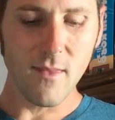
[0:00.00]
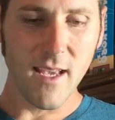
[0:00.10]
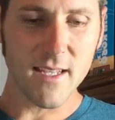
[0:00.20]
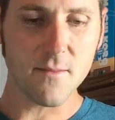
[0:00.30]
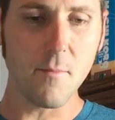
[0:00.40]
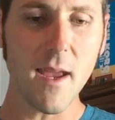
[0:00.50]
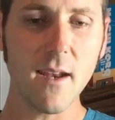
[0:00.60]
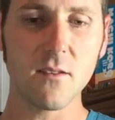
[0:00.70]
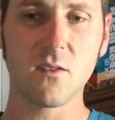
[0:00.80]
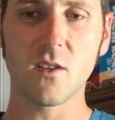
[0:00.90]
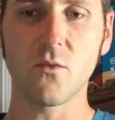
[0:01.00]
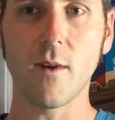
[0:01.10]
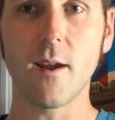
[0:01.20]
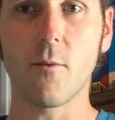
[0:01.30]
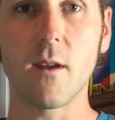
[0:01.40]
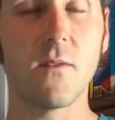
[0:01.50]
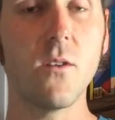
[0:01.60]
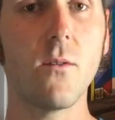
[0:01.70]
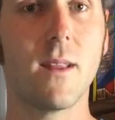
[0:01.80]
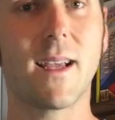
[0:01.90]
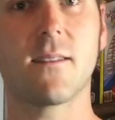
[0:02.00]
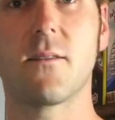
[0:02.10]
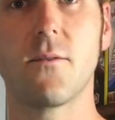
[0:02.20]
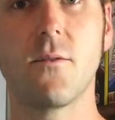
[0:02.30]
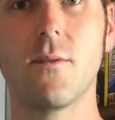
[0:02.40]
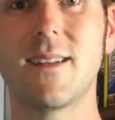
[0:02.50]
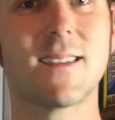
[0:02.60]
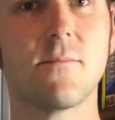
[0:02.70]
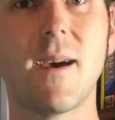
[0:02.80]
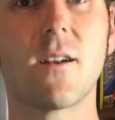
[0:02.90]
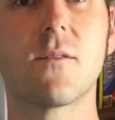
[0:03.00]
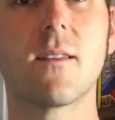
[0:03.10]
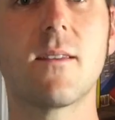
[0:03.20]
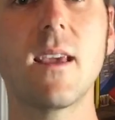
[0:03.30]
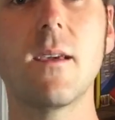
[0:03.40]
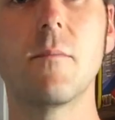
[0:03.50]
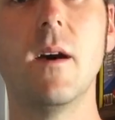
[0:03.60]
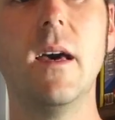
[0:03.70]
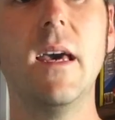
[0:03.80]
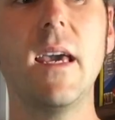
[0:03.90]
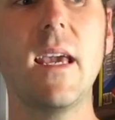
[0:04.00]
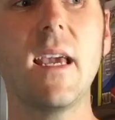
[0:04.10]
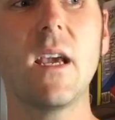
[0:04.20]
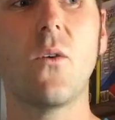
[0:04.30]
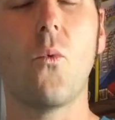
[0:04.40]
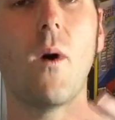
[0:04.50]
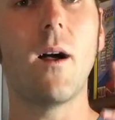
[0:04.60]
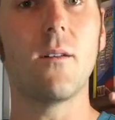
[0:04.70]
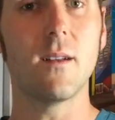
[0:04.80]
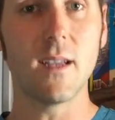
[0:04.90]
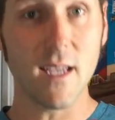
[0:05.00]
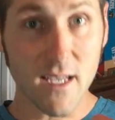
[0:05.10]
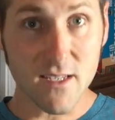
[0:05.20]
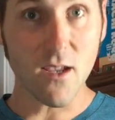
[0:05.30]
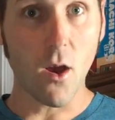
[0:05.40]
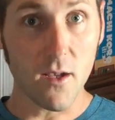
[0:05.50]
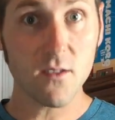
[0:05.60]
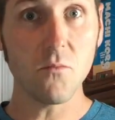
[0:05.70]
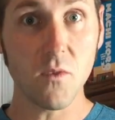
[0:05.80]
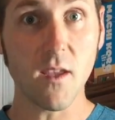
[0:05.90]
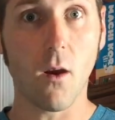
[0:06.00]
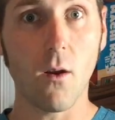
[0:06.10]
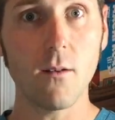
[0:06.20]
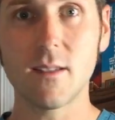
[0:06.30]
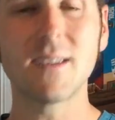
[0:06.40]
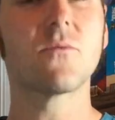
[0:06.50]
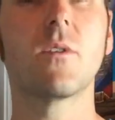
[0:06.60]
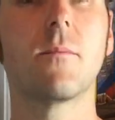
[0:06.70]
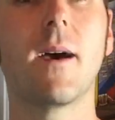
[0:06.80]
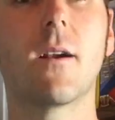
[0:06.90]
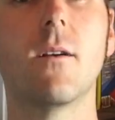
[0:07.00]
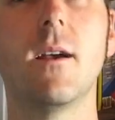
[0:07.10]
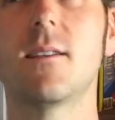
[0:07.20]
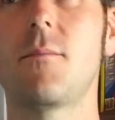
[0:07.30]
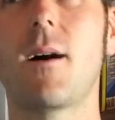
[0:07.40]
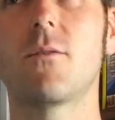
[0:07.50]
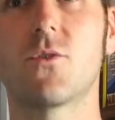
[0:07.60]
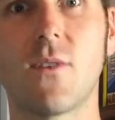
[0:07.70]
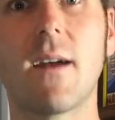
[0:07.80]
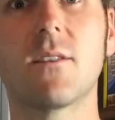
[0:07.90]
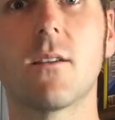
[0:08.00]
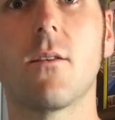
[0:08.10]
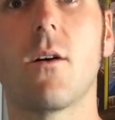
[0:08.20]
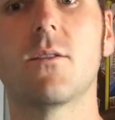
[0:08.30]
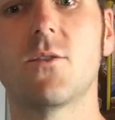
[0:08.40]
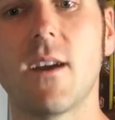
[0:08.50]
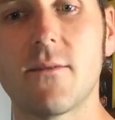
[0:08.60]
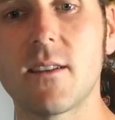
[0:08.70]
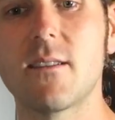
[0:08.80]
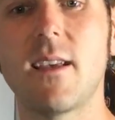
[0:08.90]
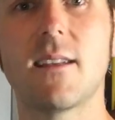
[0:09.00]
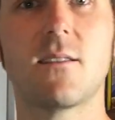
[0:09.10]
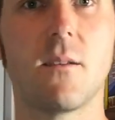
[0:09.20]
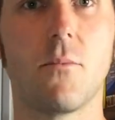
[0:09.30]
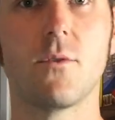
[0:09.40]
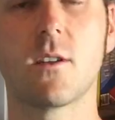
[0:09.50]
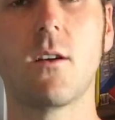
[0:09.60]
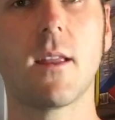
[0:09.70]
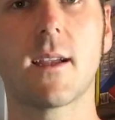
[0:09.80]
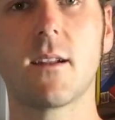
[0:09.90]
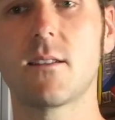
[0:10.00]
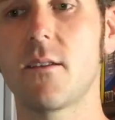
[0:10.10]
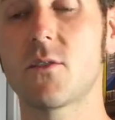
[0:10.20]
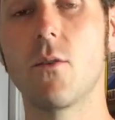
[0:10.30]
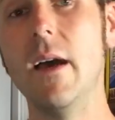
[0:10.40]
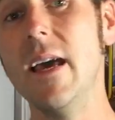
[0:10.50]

It's made in such a way where if you don't like Cthulhu, it doesn't matter. The theme, while is awesome with the art, doesn't really matter. It's about drafting cards and drafting set symbols and all that kind of stuff. So